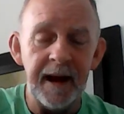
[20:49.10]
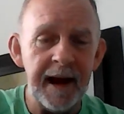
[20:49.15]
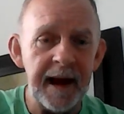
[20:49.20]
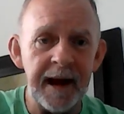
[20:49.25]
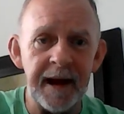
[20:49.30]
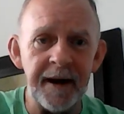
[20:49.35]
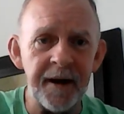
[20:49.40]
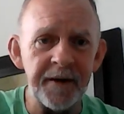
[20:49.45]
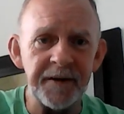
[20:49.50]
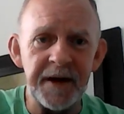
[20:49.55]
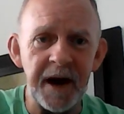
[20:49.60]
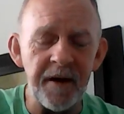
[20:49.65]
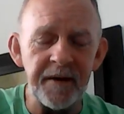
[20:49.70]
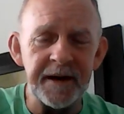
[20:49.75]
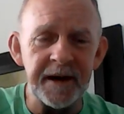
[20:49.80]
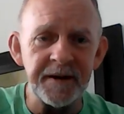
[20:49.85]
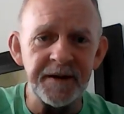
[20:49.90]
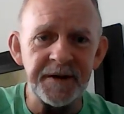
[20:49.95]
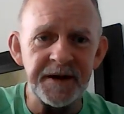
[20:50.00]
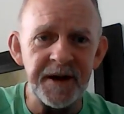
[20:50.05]
And they're
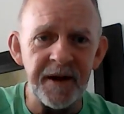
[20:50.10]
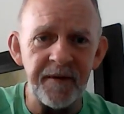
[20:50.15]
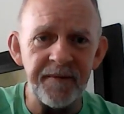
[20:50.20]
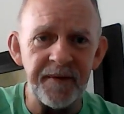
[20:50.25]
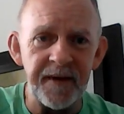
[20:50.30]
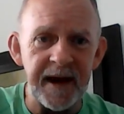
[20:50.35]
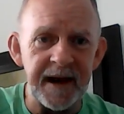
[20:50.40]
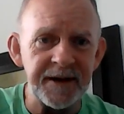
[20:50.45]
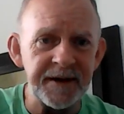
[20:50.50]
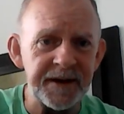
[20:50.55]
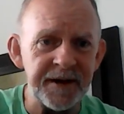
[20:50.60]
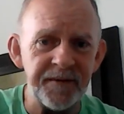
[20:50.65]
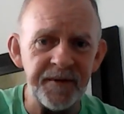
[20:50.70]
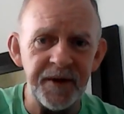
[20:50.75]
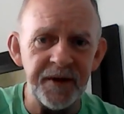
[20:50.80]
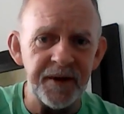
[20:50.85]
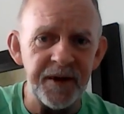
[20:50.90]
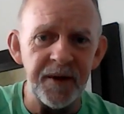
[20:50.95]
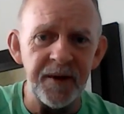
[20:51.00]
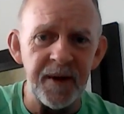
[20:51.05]
talking so fast,
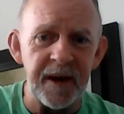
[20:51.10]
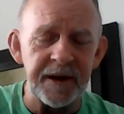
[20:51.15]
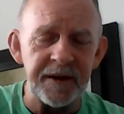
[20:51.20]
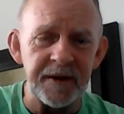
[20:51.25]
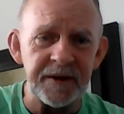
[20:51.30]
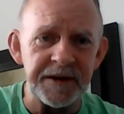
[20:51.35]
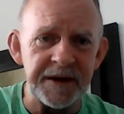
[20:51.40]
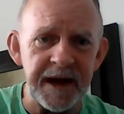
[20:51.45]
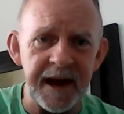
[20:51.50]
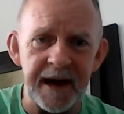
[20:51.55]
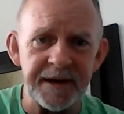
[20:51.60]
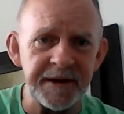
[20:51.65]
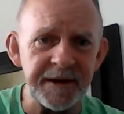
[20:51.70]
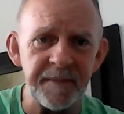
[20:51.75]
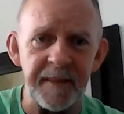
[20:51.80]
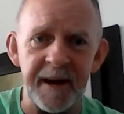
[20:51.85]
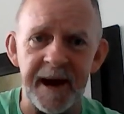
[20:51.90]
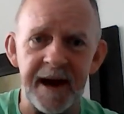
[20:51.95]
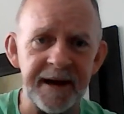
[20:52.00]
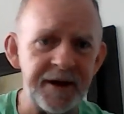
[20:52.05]
if you do understand
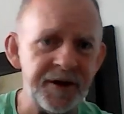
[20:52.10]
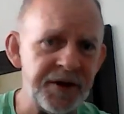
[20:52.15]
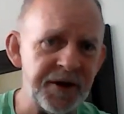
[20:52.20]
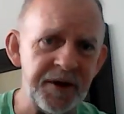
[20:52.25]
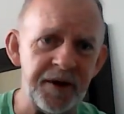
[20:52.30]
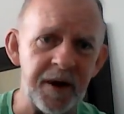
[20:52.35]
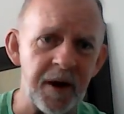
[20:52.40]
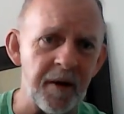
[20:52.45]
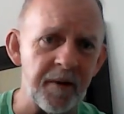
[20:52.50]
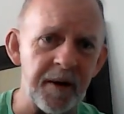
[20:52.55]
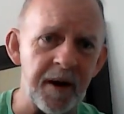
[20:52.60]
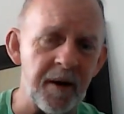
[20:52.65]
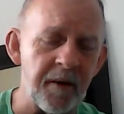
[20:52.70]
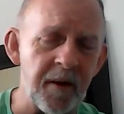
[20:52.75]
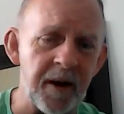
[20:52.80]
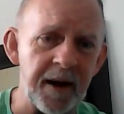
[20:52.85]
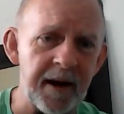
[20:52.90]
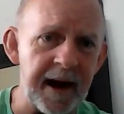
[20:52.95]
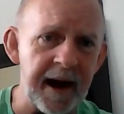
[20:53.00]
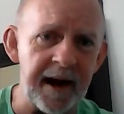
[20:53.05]
Spanish, you don't know
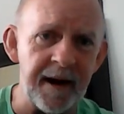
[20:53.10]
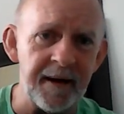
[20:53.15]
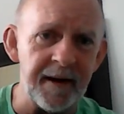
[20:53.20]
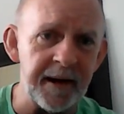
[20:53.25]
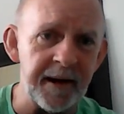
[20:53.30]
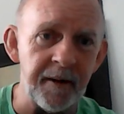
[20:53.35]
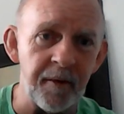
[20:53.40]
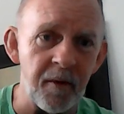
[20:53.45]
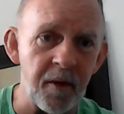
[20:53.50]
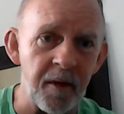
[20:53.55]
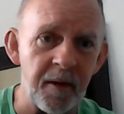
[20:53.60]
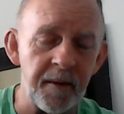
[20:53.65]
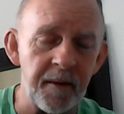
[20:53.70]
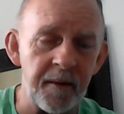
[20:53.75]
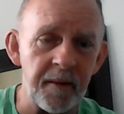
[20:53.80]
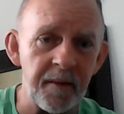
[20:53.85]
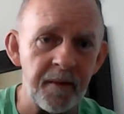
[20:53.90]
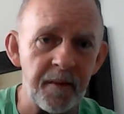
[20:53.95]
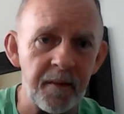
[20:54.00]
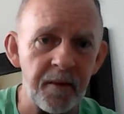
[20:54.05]
what hell in the
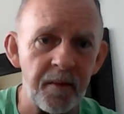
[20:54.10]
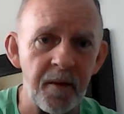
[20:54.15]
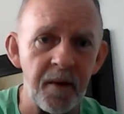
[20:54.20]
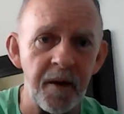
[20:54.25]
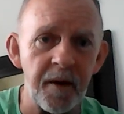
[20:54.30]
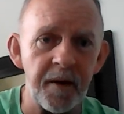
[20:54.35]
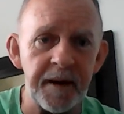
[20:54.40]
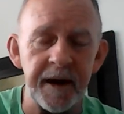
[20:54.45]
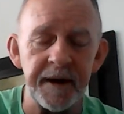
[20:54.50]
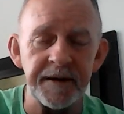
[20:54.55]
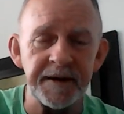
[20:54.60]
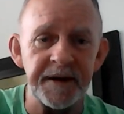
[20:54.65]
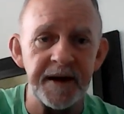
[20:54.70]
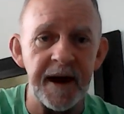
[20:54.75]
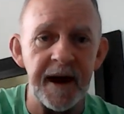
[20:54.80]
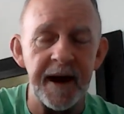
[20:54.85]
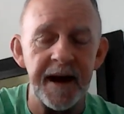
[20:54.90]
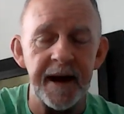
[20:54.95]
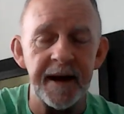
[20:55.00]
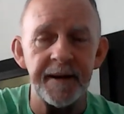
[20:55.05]
world word they're
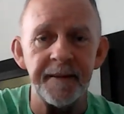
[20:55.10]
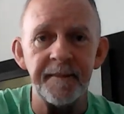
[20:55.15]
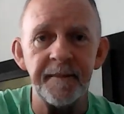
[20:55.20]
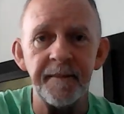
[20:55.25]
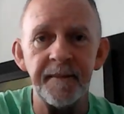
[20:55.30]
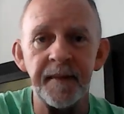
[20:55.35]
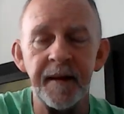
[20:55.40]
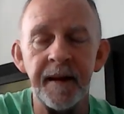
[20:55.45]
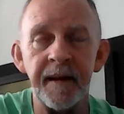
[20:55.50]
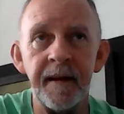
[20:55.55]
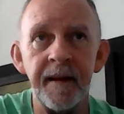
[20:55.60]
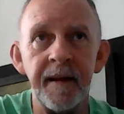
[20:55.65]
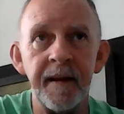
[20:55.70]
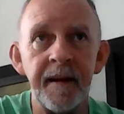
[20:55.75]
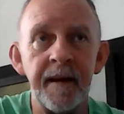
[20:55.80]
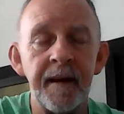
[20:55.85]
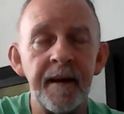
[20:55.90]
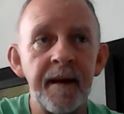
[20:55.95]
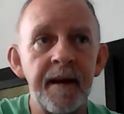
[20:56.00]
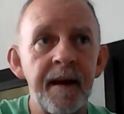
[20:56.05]
saying.
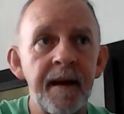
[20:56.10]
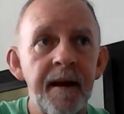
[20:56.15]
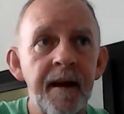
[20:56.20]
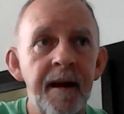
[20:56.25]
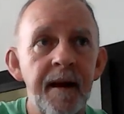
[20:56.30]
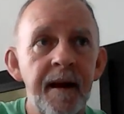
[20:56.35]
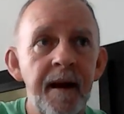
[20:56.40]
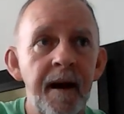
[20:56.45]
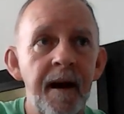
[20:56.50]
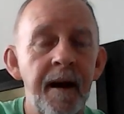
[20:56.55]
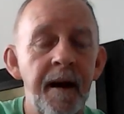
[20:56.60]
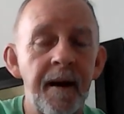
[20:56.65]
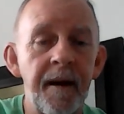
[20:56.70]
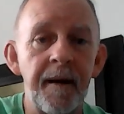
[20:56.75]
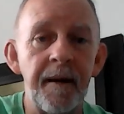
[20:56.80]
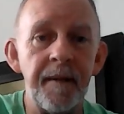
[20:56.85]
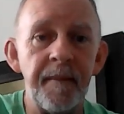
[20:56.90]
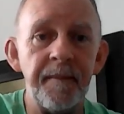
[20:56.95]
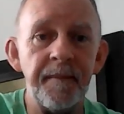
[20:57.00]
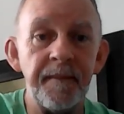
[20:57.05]

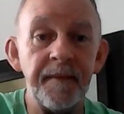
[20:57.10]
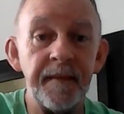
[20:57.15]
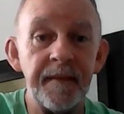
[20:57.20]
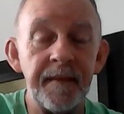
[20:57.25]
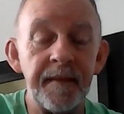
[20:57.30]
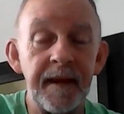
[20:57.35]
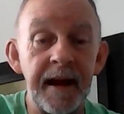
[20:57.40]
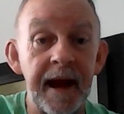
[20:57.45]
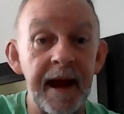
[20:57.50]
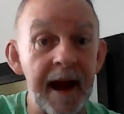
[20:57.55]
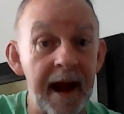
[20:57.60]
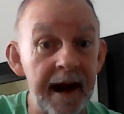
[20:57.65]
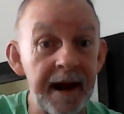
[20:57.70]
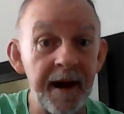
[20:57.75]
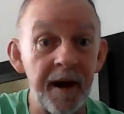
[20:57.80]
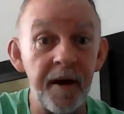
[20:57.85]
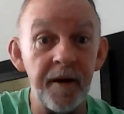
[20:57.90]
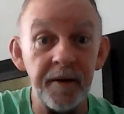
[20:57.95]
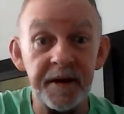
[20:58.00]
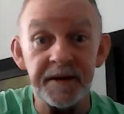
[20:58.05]
And I
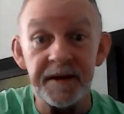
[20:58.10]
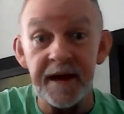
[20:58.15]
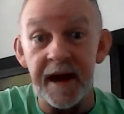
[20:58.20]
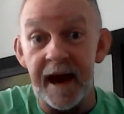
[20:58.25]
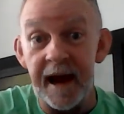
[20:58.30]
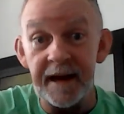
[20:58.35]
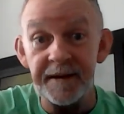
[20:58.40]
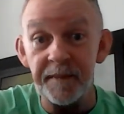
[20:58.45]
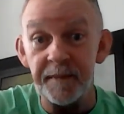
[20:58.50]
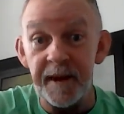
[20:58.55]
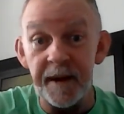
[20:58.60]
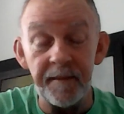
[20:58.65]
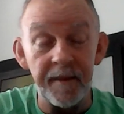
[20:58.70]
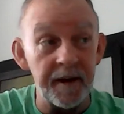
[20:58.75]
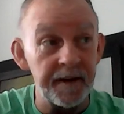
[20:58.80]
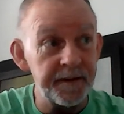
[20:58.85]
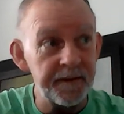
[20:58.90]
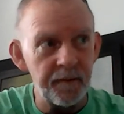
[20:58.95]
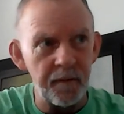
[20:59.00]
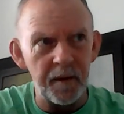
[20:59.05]
know, because I ask
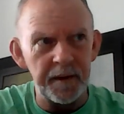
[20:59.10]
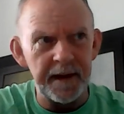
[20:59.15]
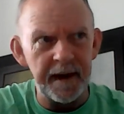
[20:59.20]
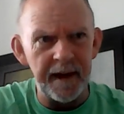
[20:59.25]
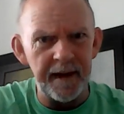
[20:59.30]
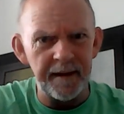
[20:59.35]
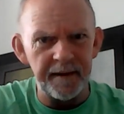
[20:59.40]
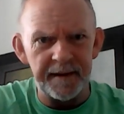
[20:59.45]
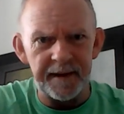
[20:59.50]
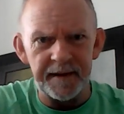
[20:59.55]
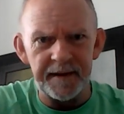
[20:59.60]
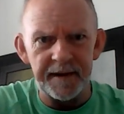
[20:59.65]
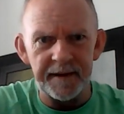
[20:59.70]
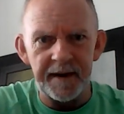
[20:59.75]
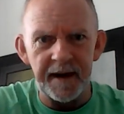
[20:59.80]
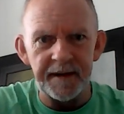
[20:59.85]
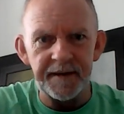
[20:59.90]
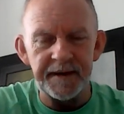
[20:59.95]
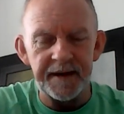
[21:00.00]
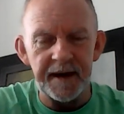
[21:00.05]
people, I say, what the hell are
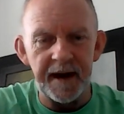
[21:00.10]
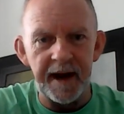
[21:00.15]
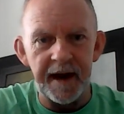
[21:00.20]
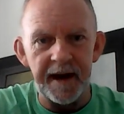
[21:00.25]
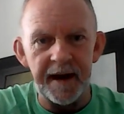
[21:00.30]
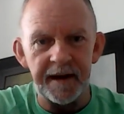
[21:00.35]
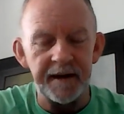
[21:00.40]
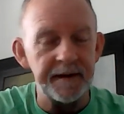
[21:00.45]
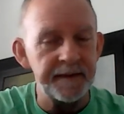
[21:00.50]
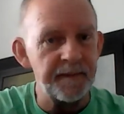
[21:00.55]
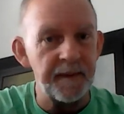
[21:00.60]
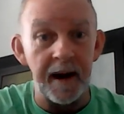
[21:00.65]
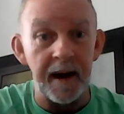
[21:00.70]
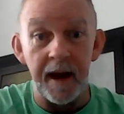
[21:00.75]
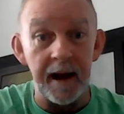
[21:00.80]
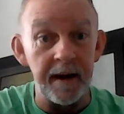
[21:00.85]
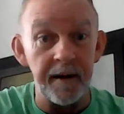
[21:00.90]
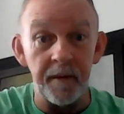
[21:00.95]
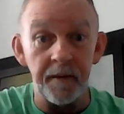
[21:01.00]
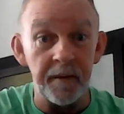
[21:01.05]
they saying? This,
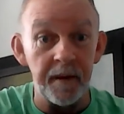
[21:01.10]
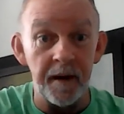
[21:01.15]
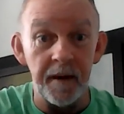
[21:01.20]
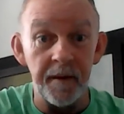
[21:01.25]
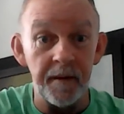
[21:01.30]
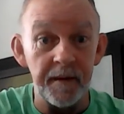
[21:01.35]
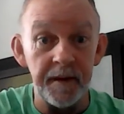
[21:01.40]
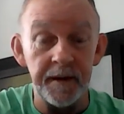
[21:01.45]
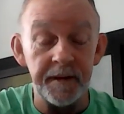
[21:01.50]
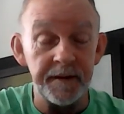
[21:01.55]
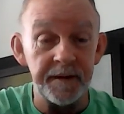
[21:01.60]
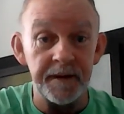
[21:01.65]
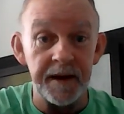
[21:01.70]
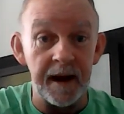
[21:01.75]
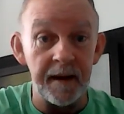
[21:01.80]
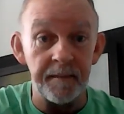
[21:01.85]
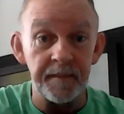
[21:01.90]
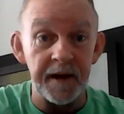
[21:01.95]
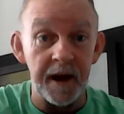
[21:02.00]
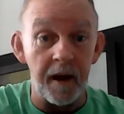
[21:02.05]
I don't know. They
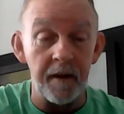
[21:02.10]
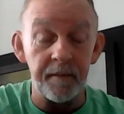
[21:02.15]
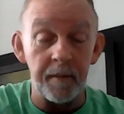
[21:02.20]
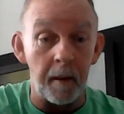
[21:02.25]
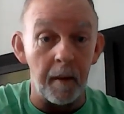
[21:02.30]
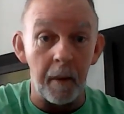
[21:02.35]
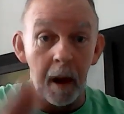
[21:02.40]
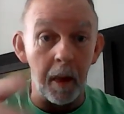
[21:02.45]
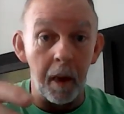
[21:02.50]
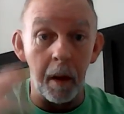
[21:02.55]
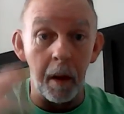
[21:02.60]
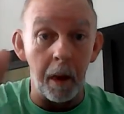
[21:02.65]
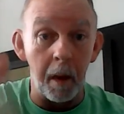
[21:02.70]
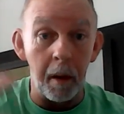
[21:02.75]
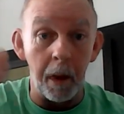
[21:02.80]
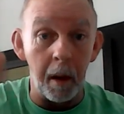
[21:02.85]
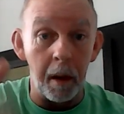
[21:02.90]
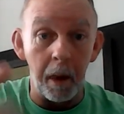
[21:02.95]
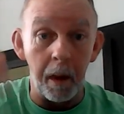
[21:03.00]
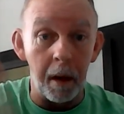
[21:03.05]
damn talk of blah, blah, blah,
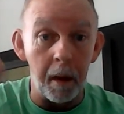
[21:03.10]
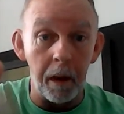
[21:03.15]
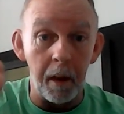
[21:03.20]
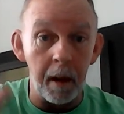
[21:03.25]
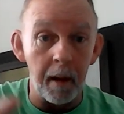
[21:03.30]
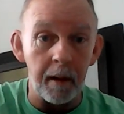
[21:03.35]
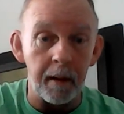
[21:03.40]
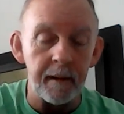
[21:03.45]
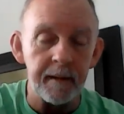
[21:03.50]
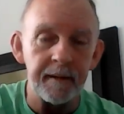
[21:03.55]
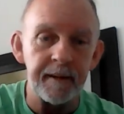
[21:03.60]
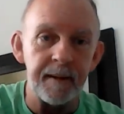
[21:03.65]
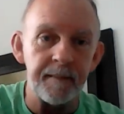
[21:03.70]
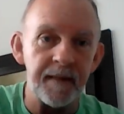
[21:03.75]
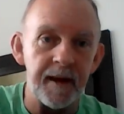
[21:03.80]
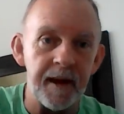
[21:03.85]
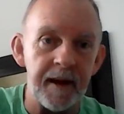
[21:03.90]
blah, blah, blah. I'm